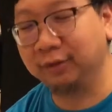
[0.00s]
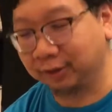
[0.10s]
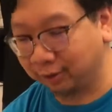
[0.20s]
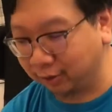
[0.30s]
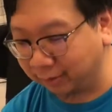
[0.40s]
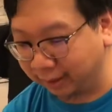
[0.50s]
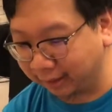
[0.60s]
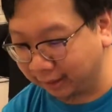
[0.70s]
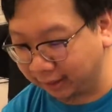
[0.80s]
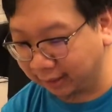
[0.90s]
result, you
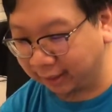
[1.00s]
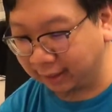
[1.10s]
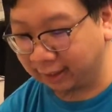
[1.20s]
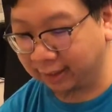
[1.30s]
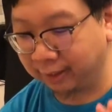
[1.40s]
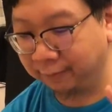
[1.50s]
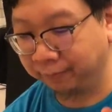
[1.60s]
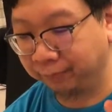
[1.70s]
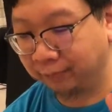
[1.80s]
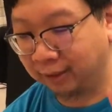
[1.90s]
might get
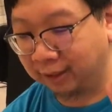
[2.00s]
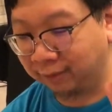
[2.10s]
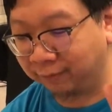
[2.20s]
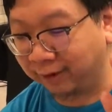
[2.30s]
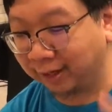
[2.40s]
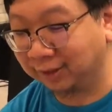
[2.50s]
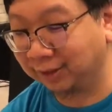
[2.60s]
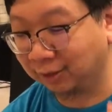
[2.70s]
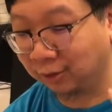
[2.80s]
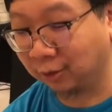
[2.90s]
an
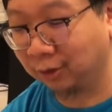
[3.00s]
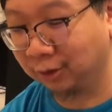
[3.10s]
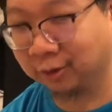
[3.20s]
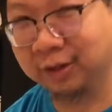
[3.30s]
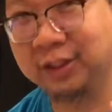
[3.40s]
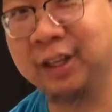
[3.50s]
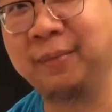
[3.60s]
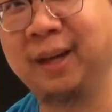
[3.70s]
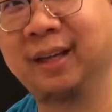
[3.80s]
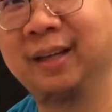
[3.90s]
advance, a hold, or a
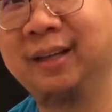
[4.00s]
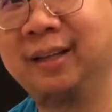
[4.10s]
setback.